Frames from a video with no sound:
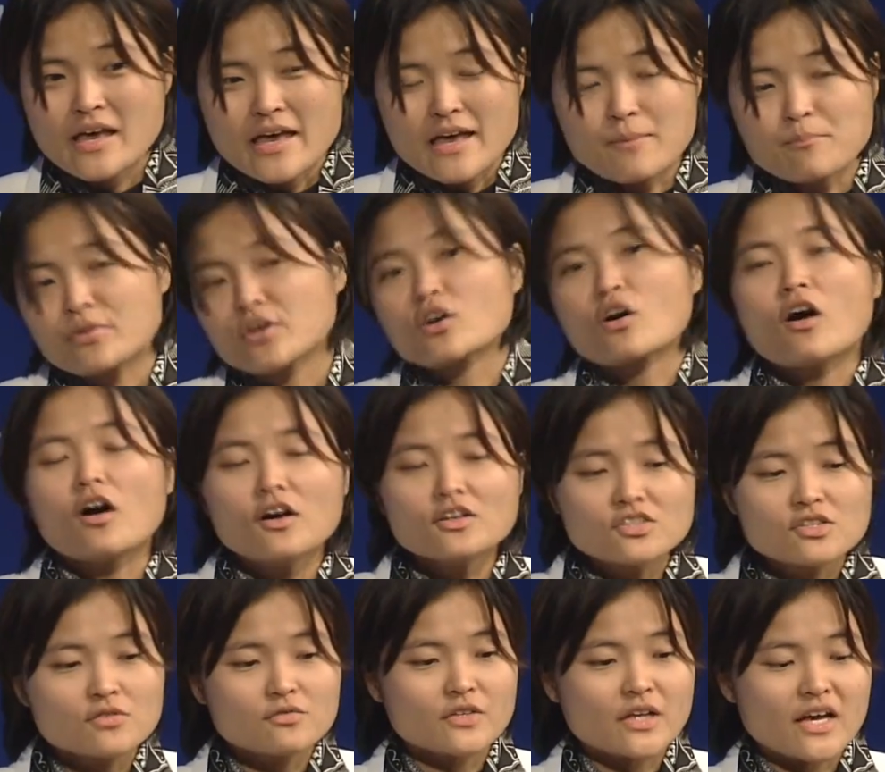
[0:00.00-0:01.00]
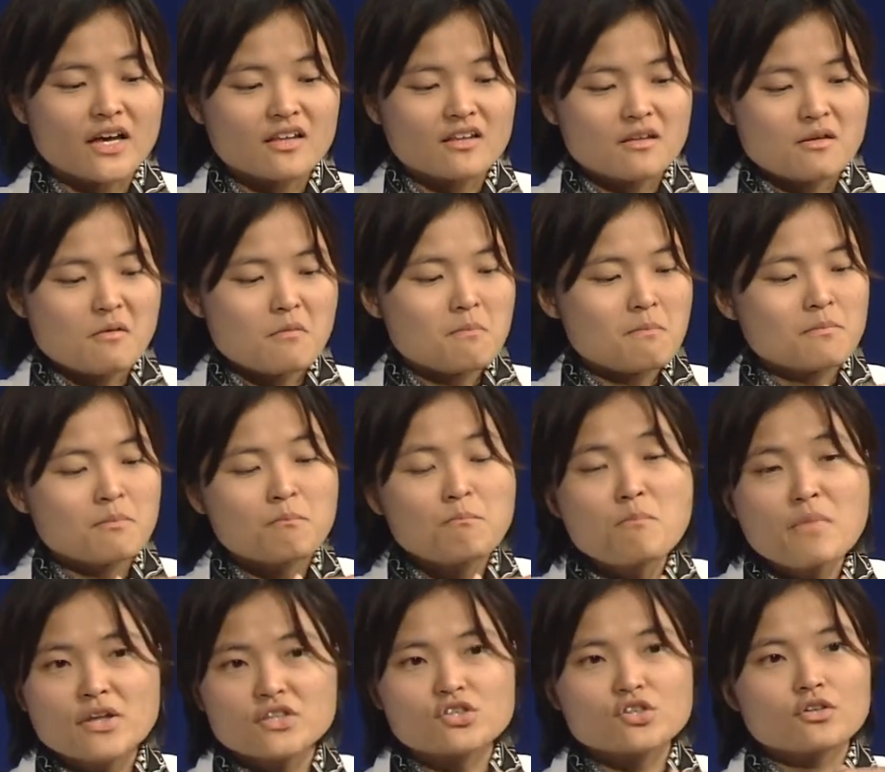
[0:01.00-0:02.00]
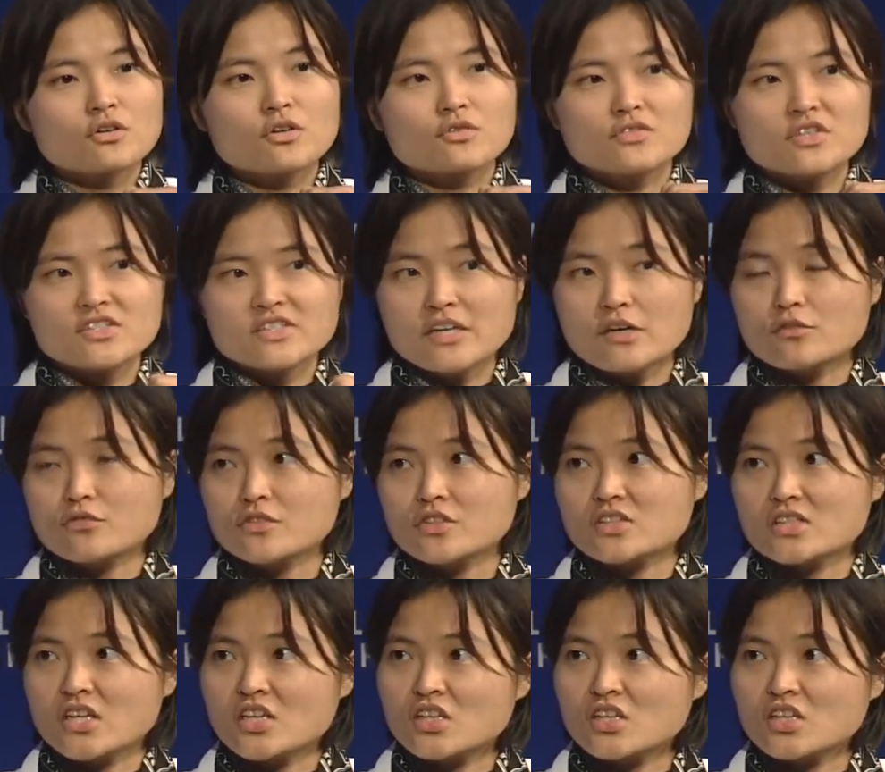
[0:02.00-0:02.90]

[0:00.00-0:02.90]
And because of that, much of the Southeast